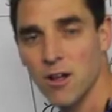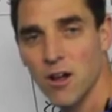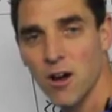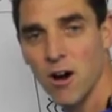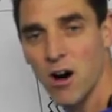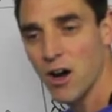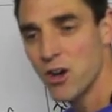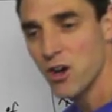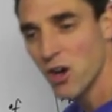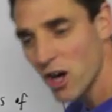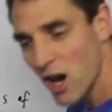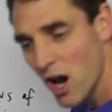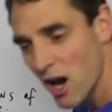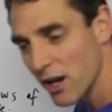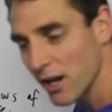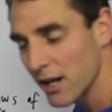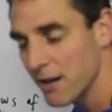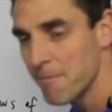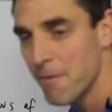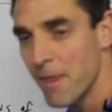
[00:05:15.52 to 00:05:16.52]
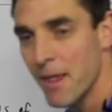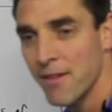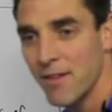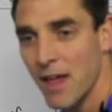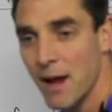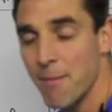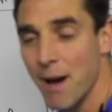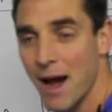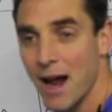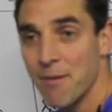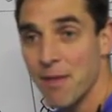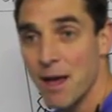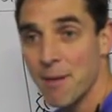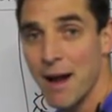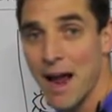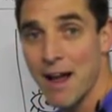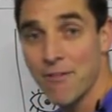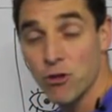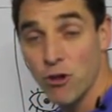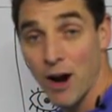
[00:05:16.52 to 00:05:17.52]
not only they may
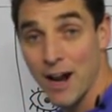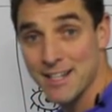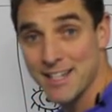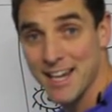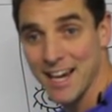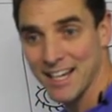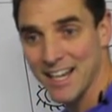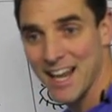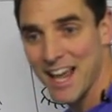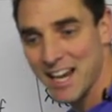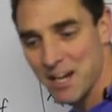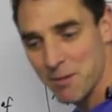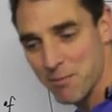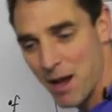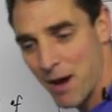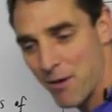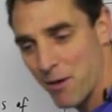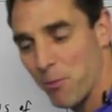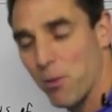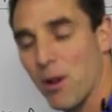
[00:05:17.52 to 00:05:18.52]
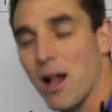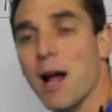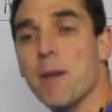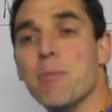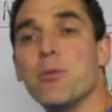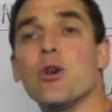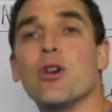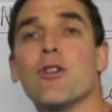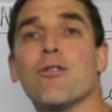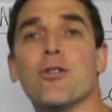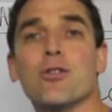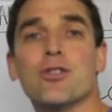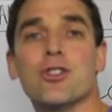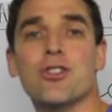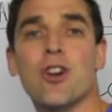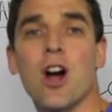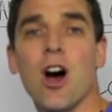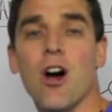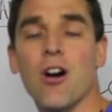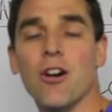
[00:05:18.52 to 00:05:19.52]
have great technique and be able to play a beautiful
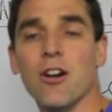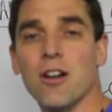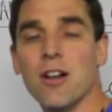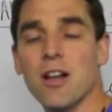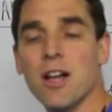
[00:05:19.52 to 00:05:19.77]
stroke,